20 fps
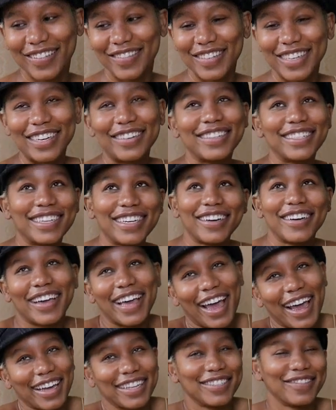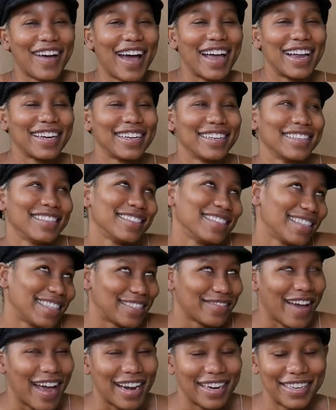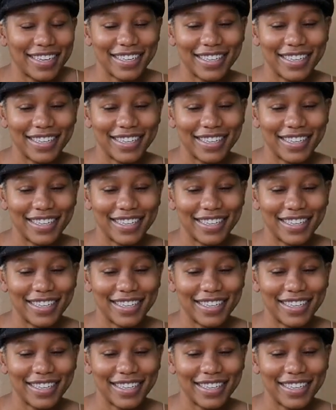but I was like, okay, it's fine, it's fine.